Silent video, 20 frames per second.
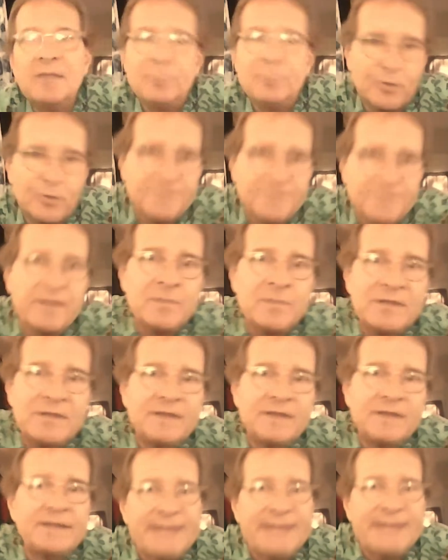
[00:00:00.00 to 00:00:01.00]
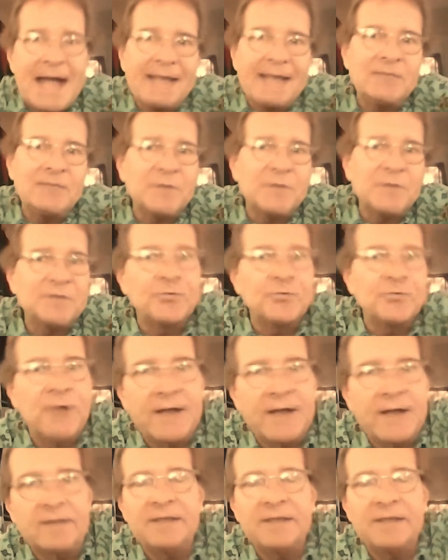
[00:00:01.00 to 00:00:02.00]
put them into the document
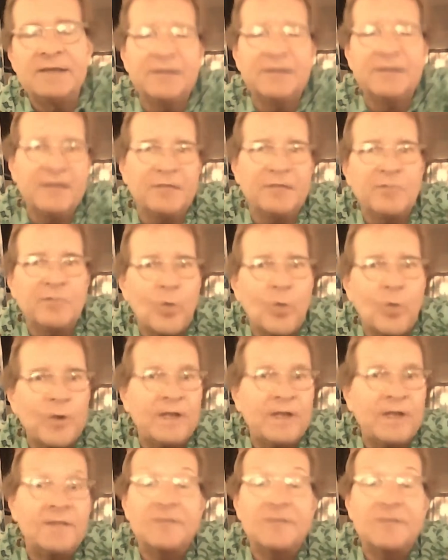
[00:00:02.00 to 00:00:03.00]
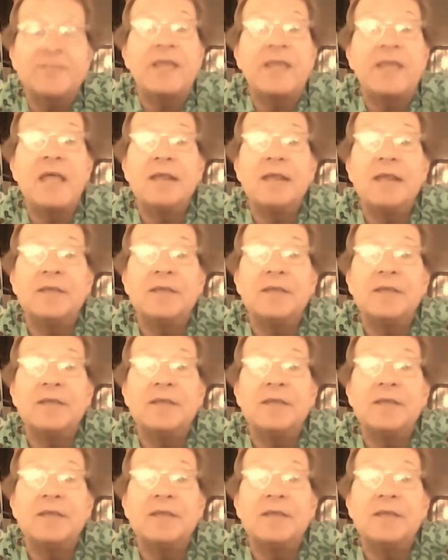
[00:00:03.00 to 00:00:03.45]
directly and avoiding the scanning